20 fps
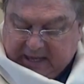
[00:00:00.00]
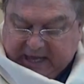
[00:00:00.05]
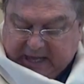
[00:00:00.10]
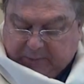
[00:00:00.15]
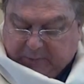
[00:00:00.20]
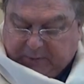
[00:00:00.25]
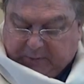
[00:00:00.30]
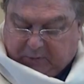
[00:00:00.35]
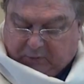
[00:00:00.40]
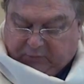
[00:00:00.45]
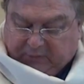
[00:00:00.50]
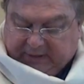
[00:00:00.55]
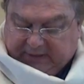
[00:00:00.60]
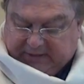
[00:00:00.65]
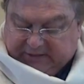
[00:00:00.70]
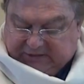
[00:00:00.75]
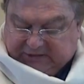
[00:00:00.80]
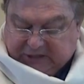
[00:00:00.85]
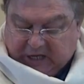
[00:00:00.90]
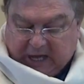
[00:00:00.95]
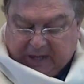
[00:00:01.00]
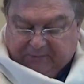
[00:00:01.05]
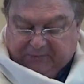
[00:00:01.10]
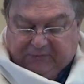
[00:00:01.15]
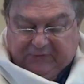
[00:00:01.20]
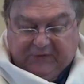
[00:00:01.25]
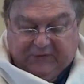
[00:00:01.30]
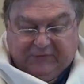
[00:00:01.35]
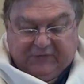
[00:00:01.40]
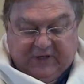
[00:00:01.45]
and we will read Psalm
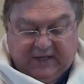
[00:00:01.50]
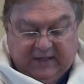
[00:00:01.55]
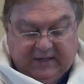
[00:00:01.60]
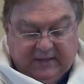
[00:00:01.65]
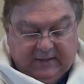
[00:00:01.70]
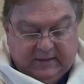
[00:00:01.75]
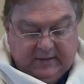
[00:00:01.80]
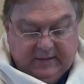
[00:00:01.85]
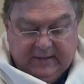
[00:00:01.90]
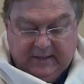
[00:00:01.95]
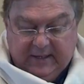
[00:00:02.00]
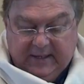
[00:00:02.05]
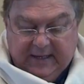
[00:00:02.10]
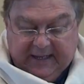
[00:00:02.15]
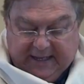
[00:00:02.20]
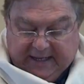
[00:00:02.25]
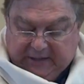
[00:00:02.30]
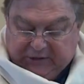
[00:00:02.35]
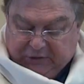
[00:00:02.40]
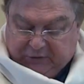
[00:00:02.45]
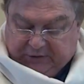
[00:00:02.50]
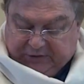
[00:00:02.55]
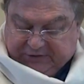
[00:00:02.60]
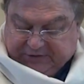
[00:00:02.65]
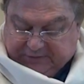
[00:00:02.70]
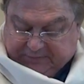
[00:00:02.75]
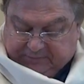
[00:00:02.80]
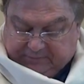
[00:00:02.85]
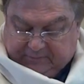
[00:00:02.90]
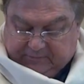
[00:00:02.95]
50 in
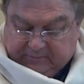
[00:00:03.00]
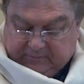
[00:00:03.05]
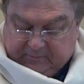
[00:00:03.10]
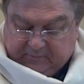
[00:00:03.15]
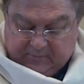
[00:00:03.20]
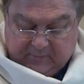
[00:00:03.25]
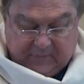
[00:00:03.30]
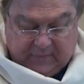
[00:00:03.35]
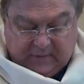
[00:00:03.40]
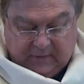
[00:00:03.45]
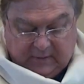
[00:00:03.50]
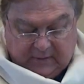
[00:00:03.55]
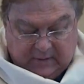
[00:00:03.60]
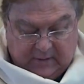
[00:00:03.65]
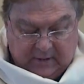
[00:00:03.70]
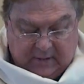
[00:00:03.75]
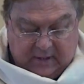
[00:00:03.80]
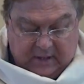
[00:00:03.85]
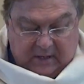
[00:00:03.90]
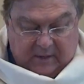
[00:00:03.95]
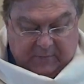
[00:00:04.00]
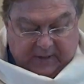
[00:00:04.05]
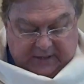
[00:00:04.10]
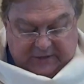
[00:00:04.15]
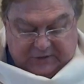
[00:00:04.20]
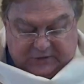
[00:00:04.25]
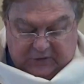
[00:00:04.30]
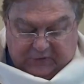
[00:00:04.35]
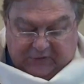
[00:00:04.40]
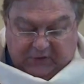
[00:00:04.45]
unison.
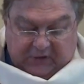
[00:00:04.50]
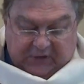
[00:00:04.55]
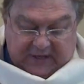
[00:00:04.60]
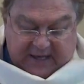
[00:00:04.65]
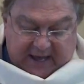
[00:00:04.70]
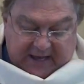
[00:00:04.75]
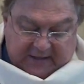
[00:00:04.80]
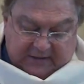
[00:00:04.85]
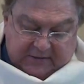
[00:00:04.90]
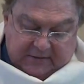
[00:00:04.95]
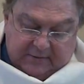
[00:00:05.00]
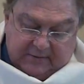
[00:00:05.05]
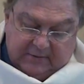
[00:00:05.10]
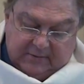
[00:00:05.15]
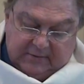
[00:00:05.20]
Page 238,